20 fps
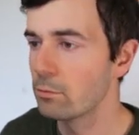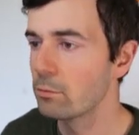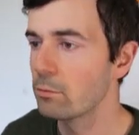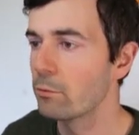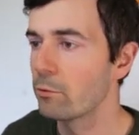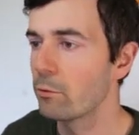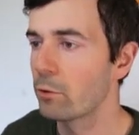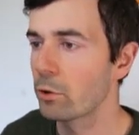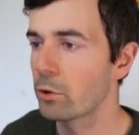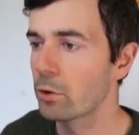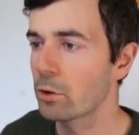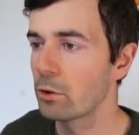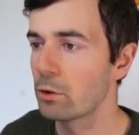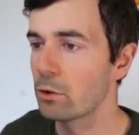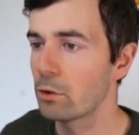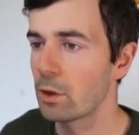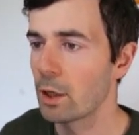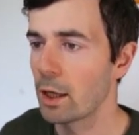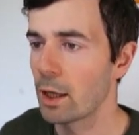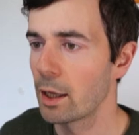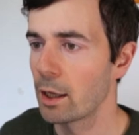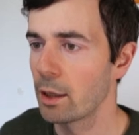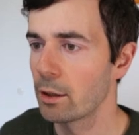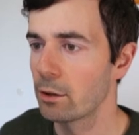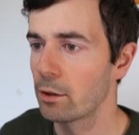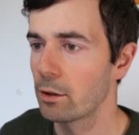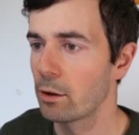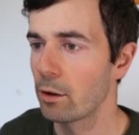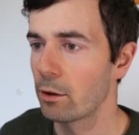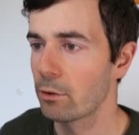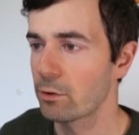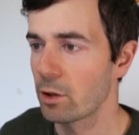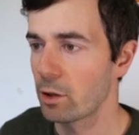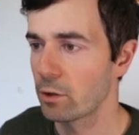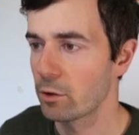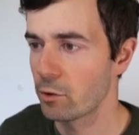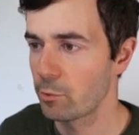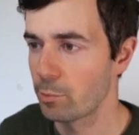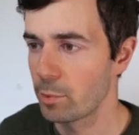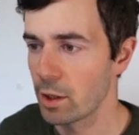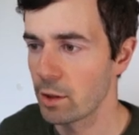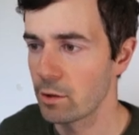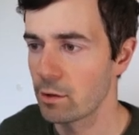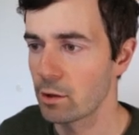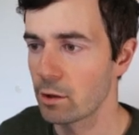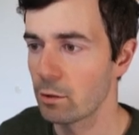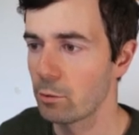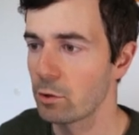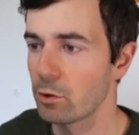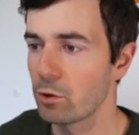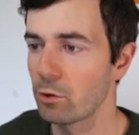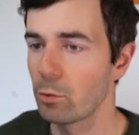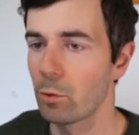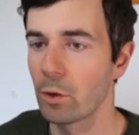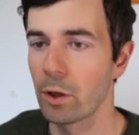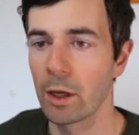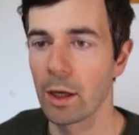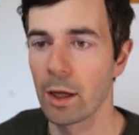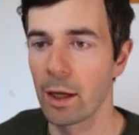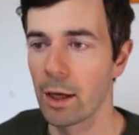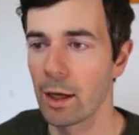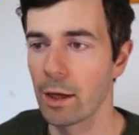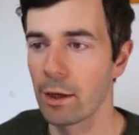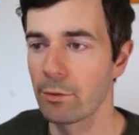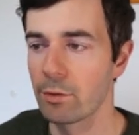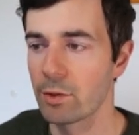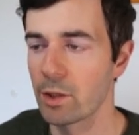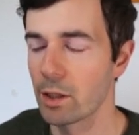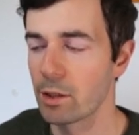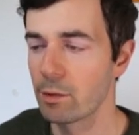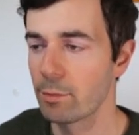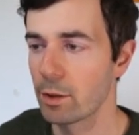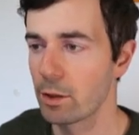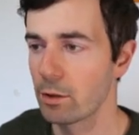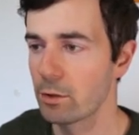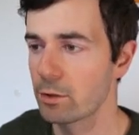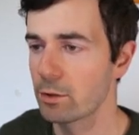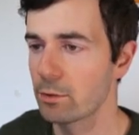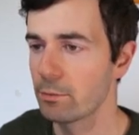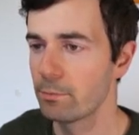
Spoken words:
vertical and horizontal spacing, which is 1.5 centimeters.